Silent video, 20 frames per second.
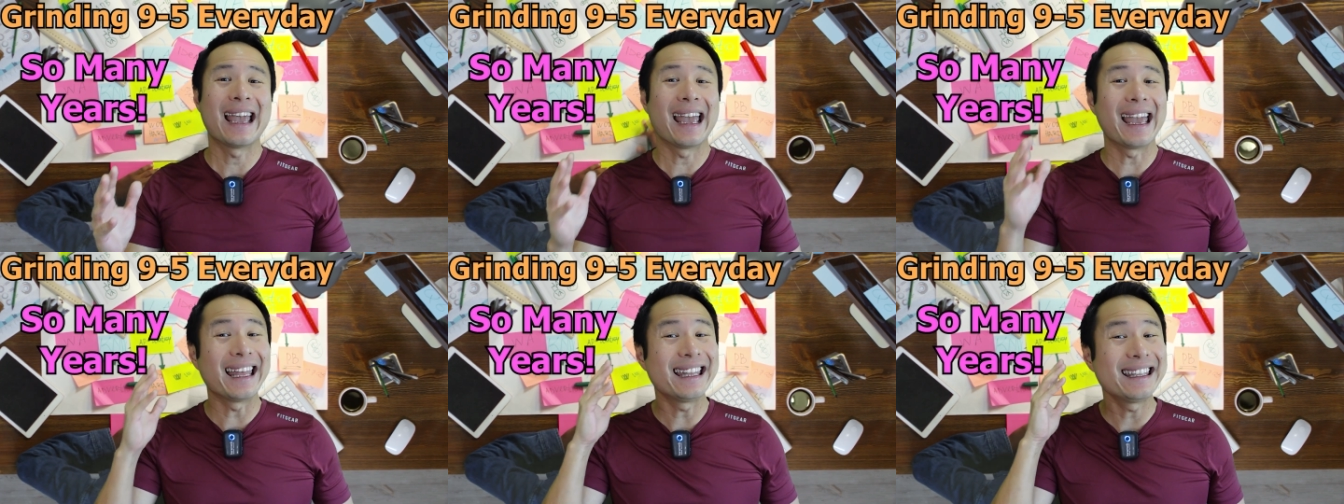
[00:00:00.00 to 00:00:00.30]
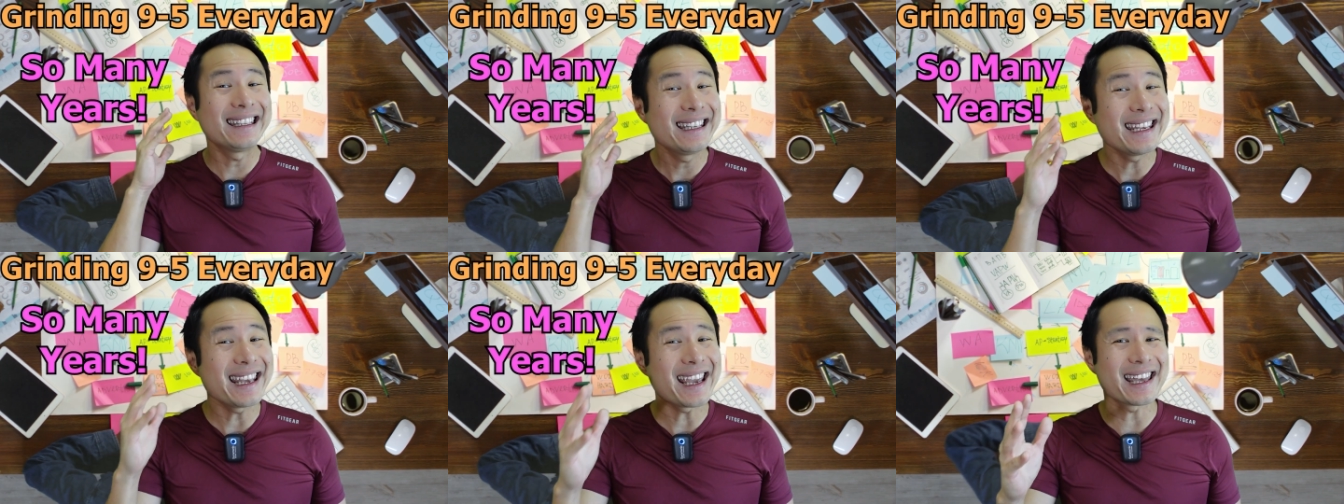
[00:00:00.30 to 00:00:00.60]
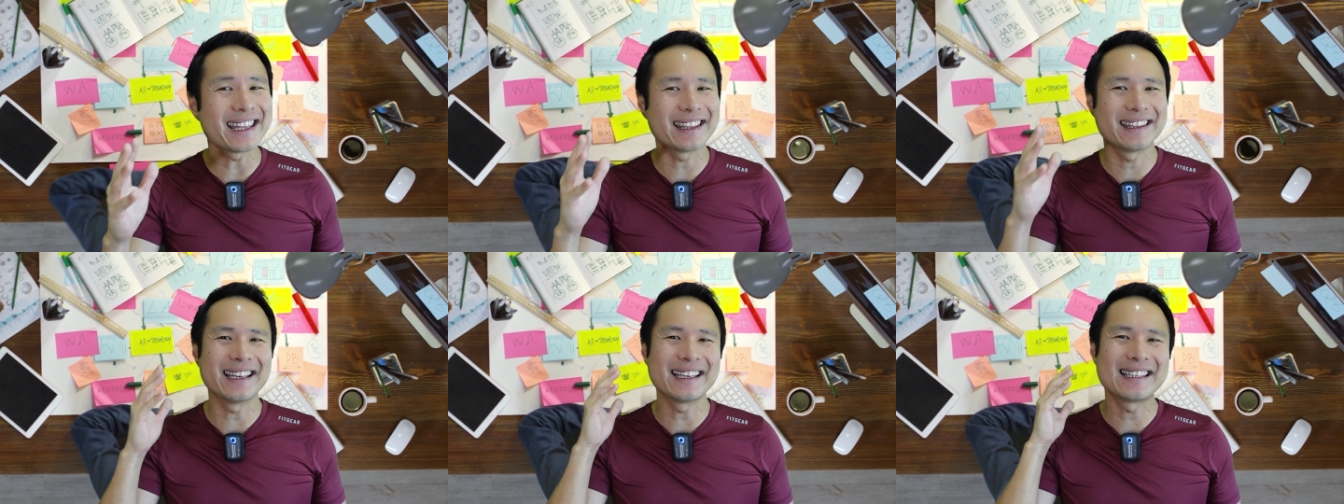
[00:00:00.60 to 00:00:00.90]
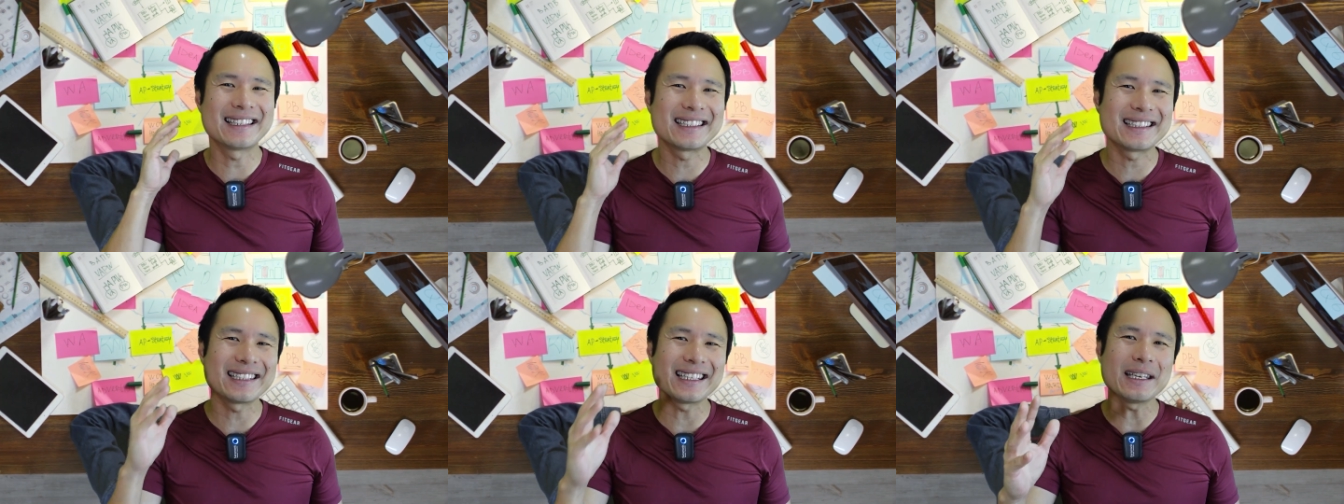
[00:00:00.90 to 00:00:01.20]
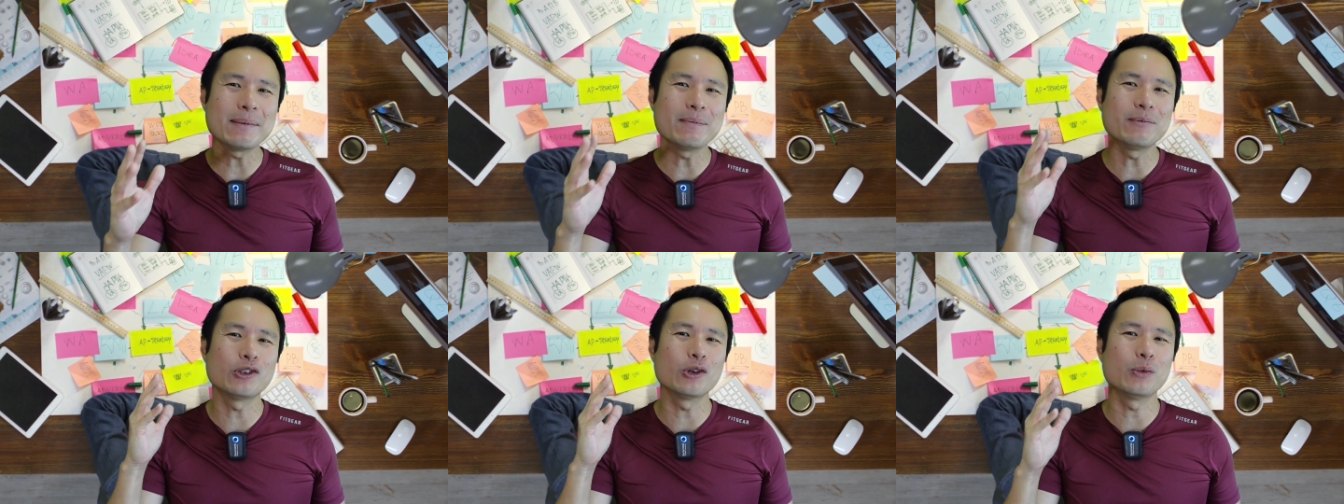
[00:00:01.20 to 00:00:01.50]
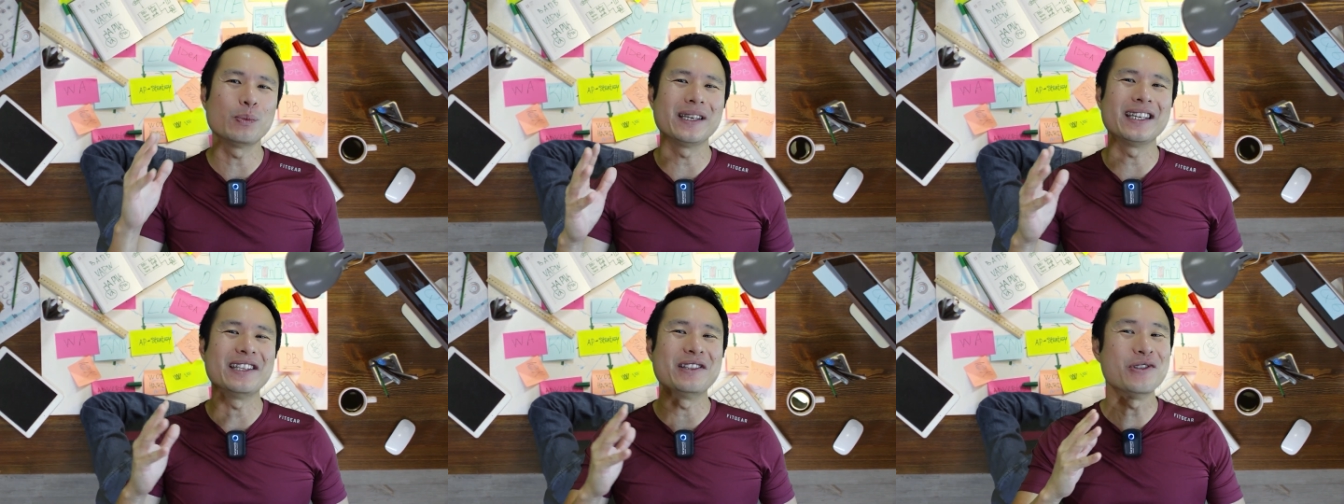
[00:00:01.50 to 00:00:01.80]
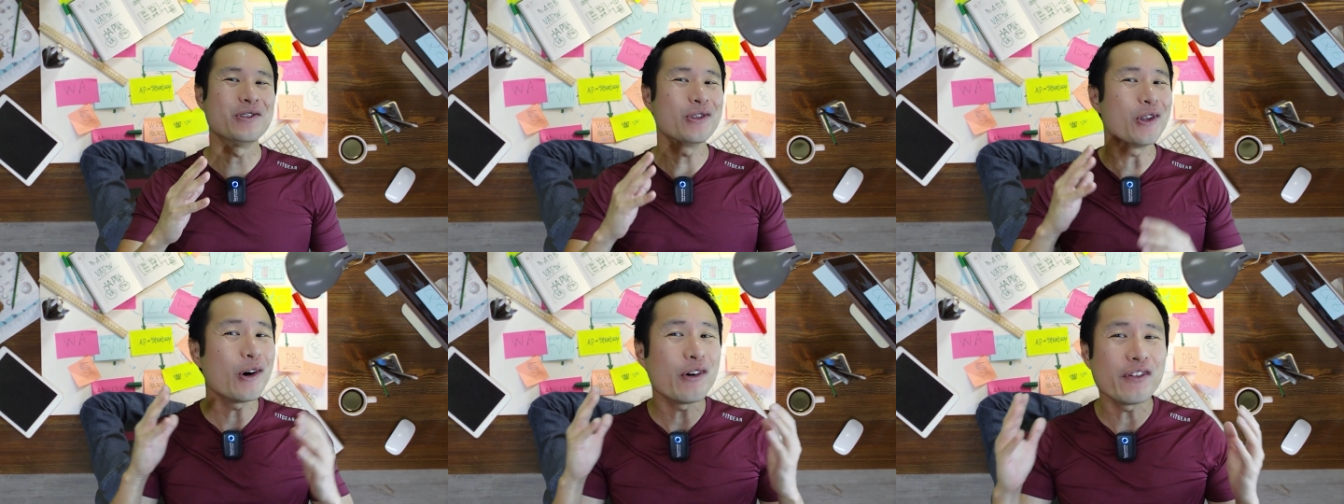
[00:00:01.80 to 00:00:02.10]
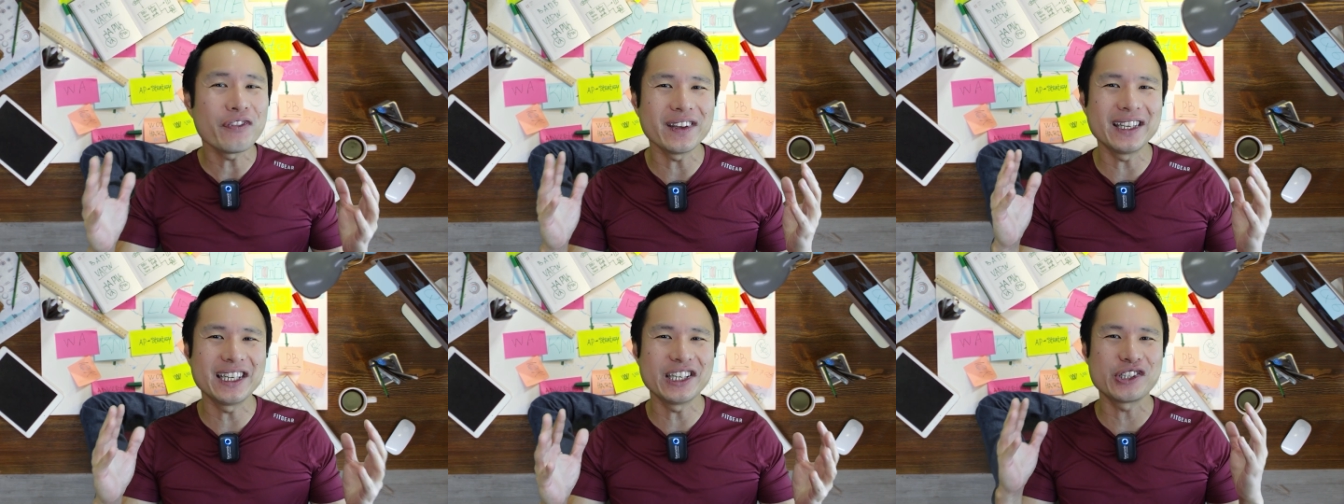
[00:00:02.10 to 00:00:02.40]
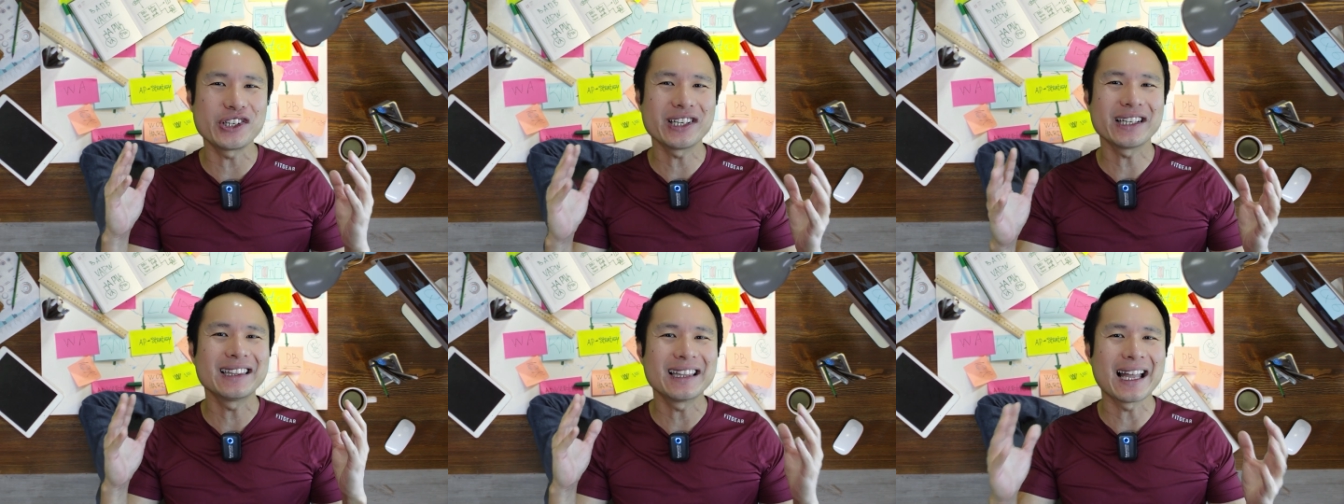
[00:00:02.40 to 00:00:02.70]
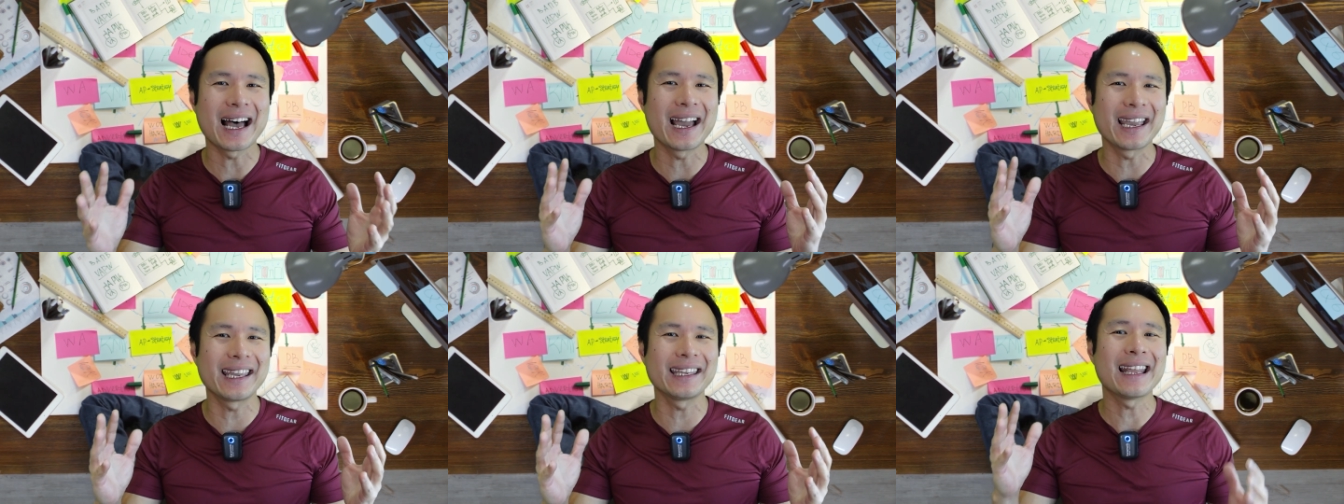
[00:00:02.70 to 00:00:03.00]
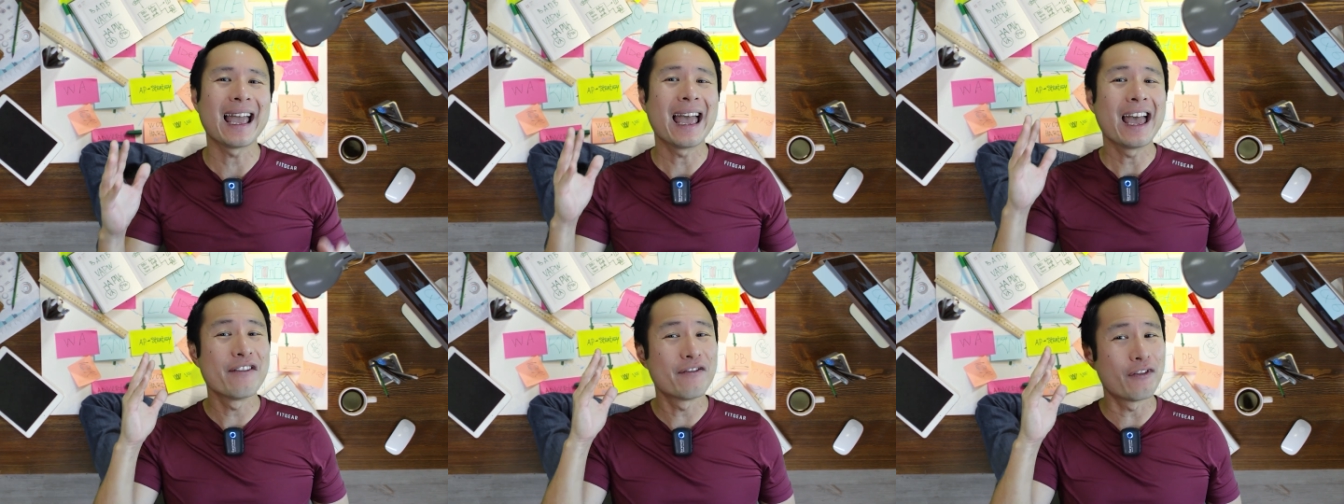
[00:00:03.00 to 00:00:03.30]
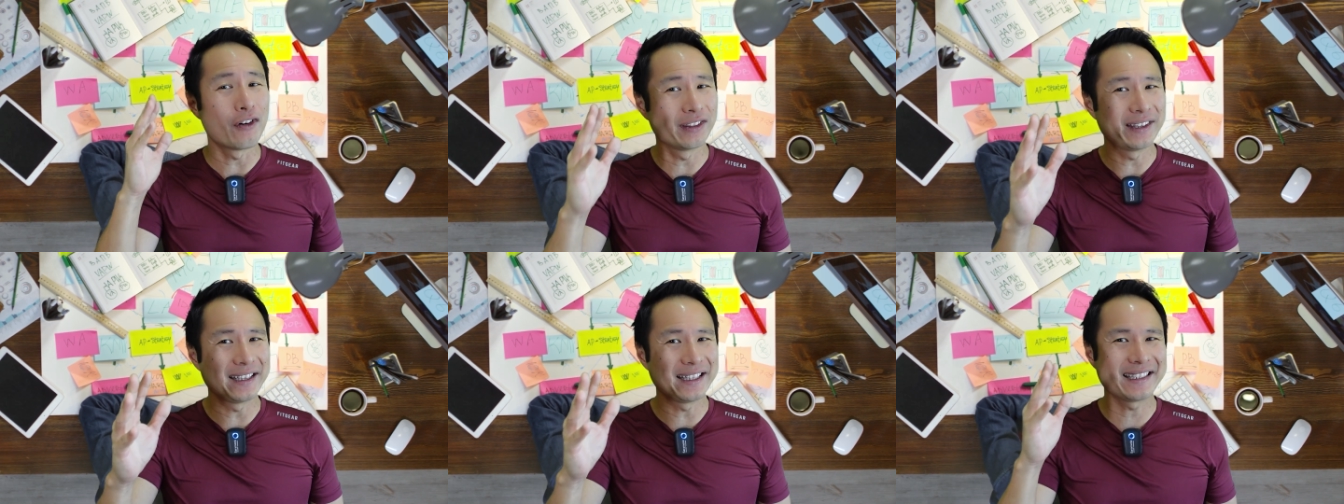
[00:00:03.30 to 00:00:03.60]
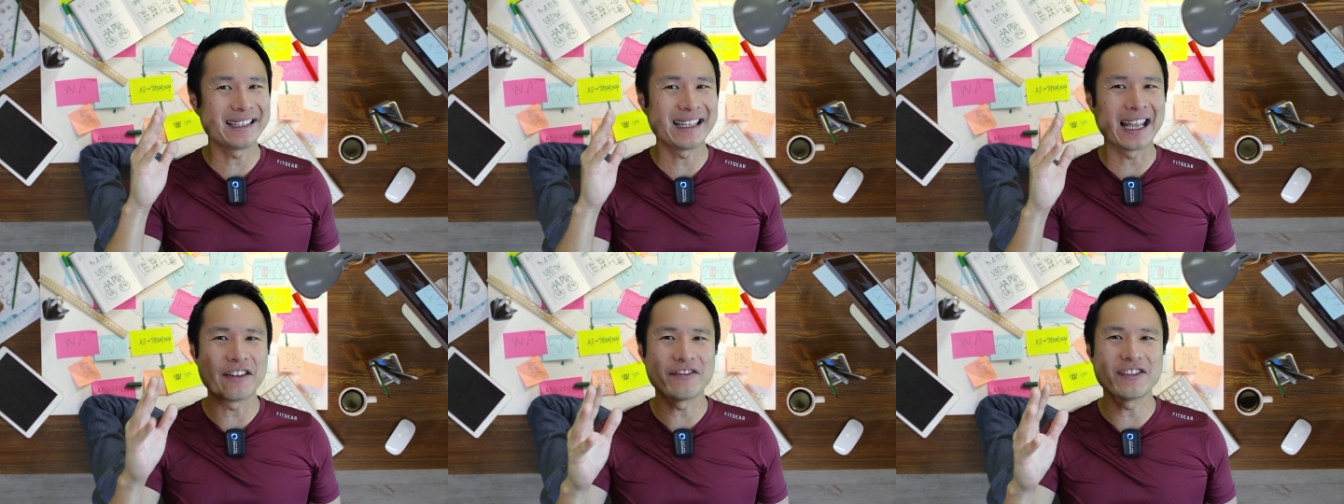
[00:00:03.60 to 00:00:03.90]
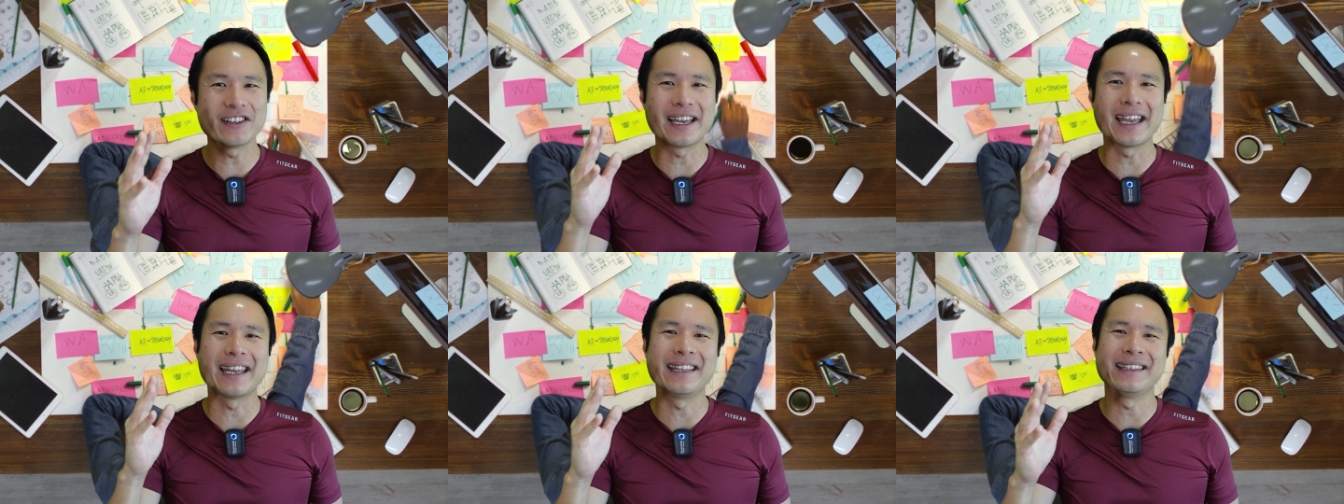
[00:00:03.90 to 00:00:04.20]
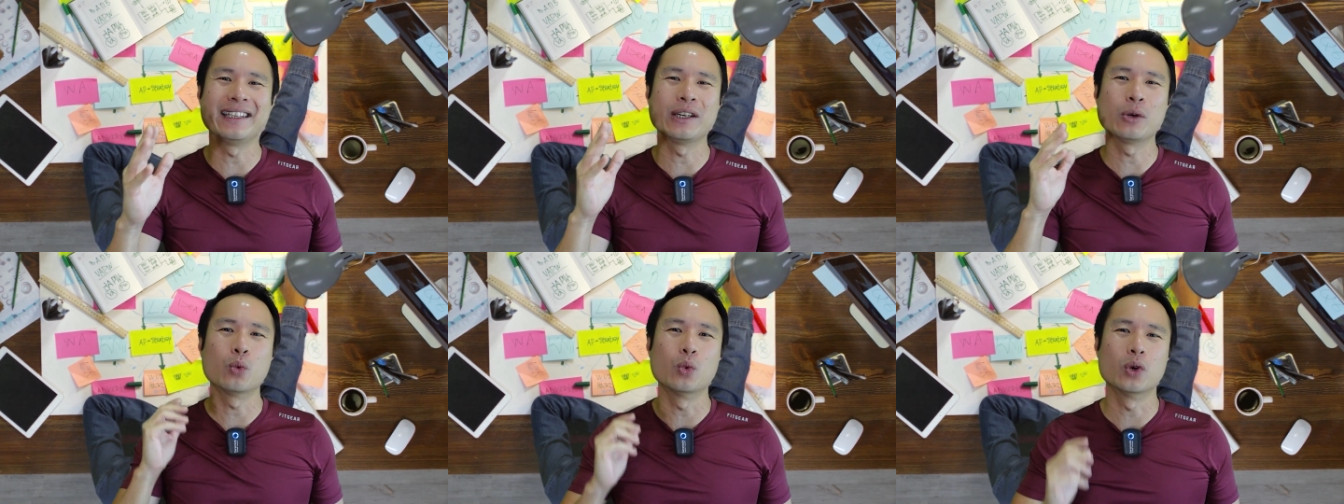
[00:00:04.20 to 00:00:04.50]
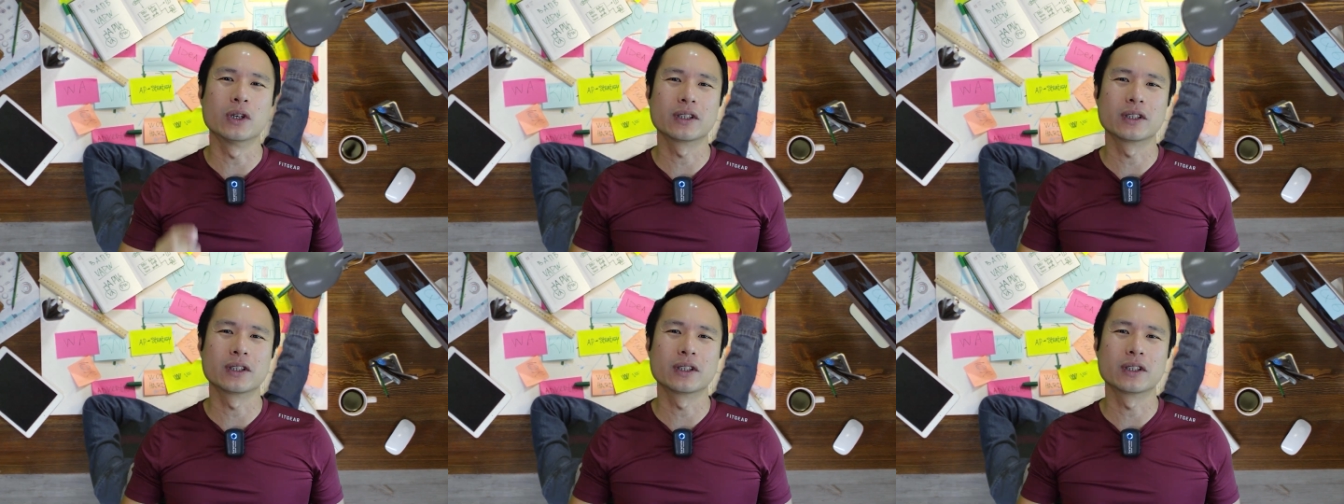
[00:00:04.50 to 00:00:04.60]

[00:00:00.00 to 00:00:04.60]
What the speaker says: and yet there seems to be no finishing line for this never-ending